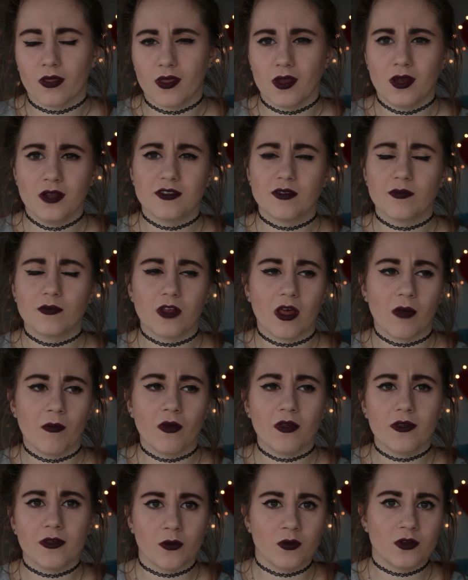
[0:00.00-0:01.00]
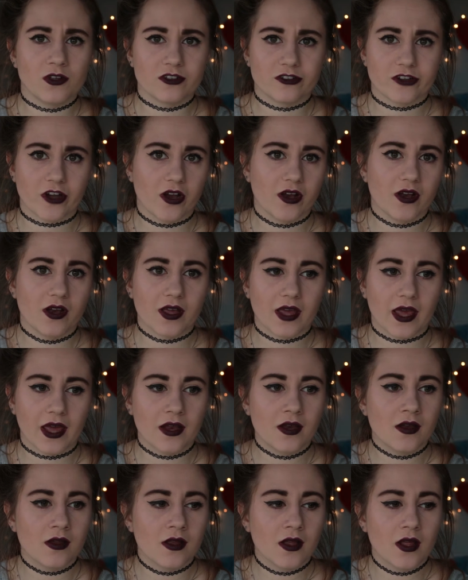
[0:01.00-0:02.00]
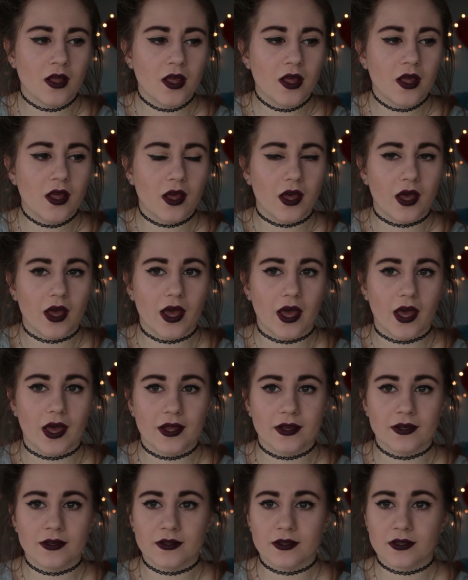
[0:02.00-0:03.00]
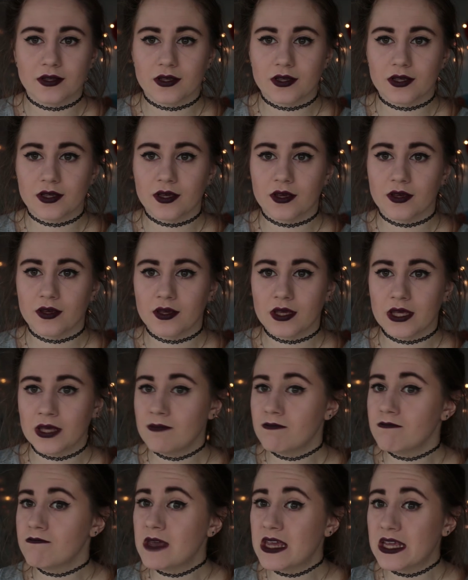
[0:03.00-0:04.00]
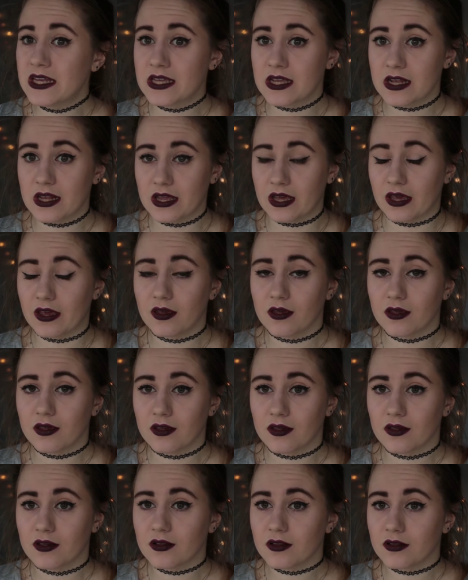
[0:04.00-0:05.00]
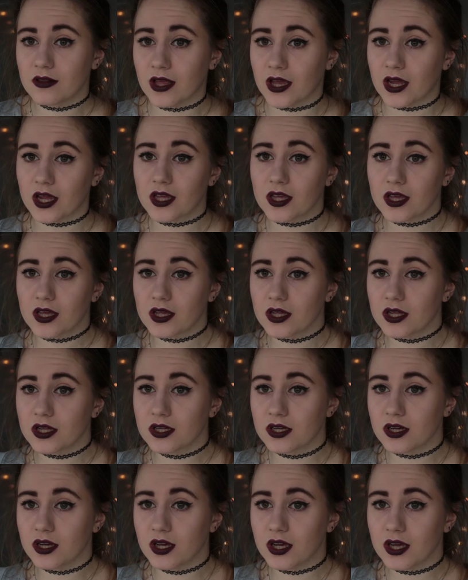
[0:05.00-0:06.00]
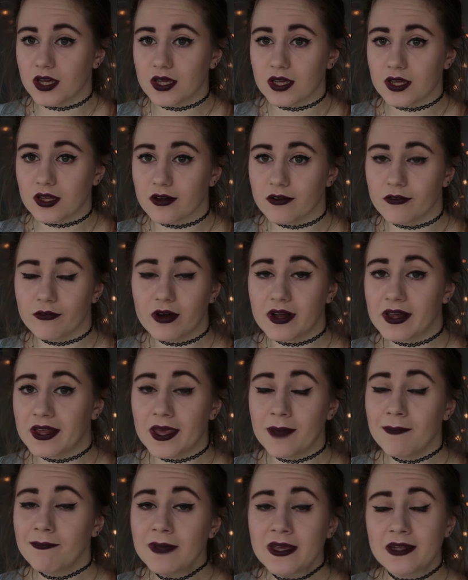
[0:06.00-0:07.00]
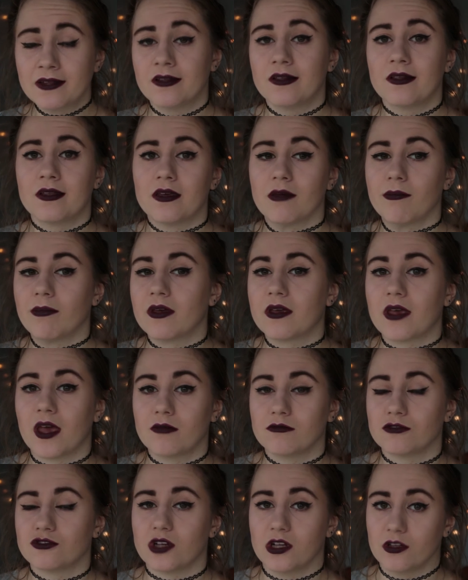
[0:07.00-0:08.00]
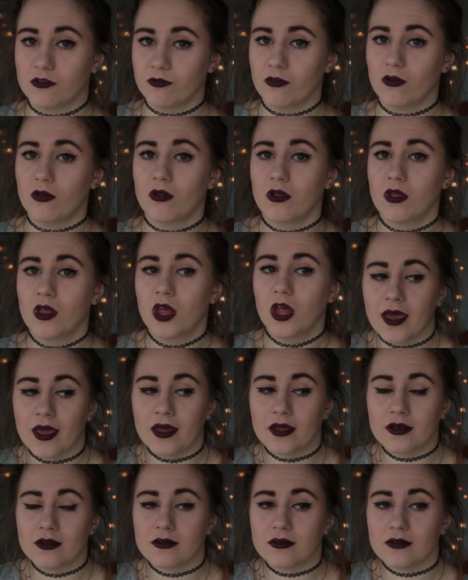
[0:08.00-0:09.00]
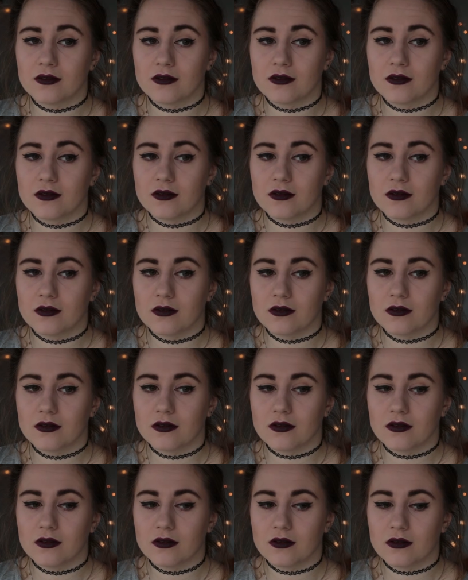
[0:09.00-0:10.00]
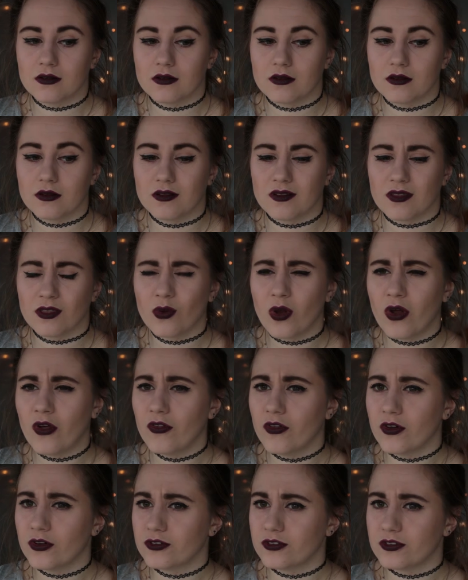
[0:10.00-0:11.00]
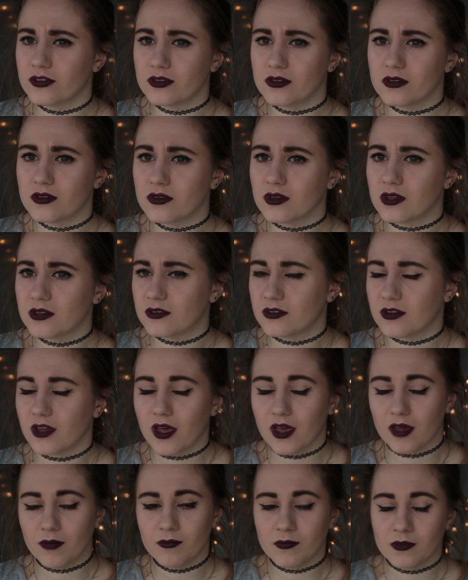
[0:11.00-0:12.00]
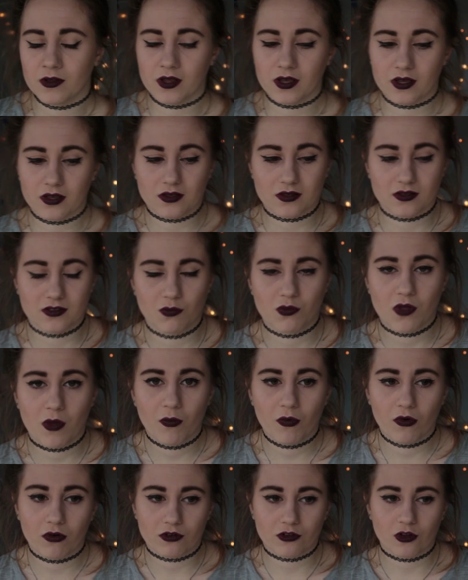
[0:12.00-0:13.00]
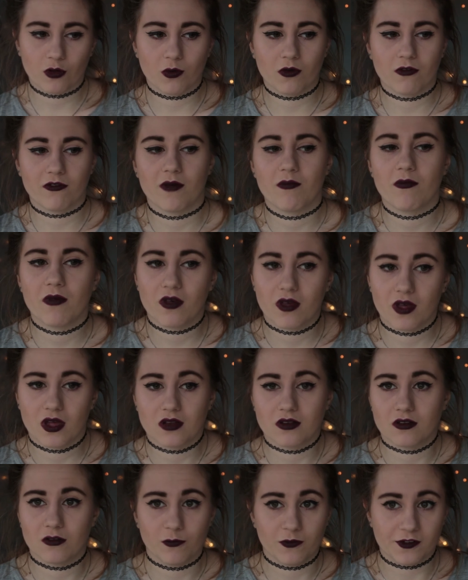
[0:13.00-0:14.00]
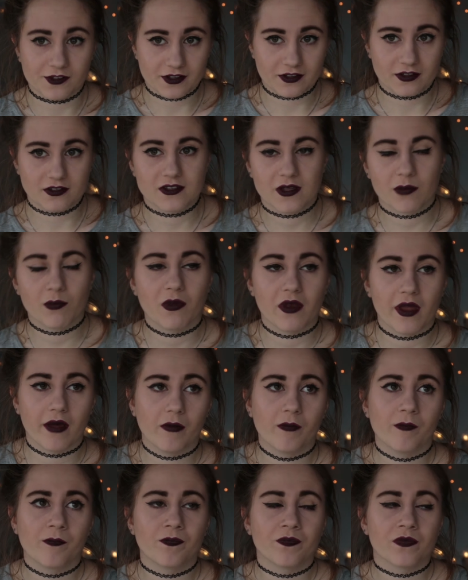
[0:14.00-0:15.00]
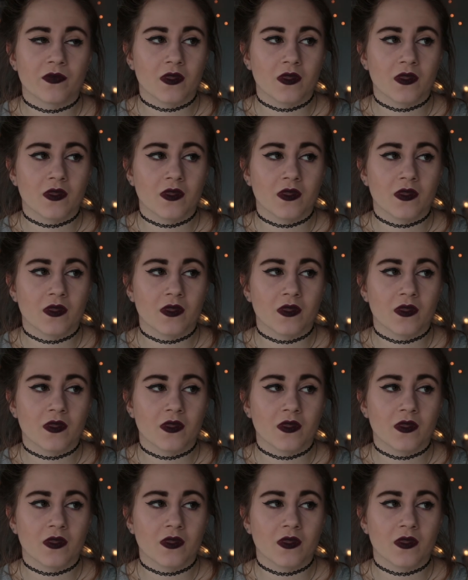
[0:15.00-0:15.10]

Then in September, uni started again, and immediately, like really immediately, it became stressful. And throughout this time, like September, October, November, and obviously December now,